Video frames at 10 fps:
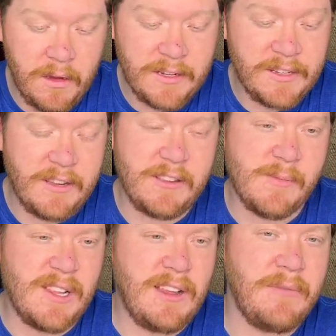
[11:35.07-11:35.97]
to send some
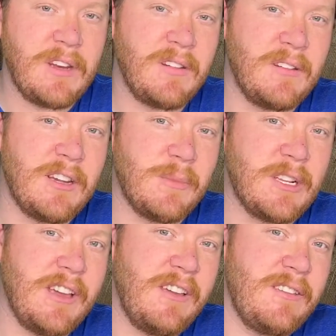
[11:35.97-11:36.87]
11
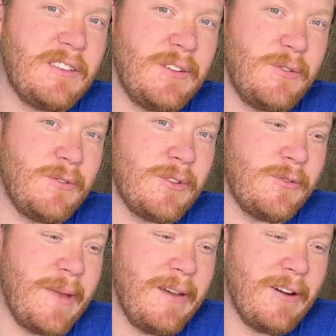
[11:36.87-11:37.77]
double E's to, so
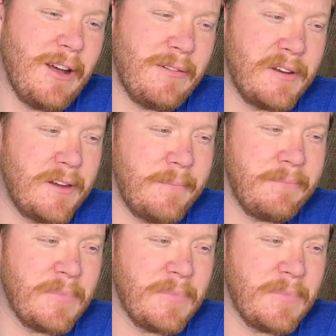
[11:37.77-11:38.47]
maybe I'll have a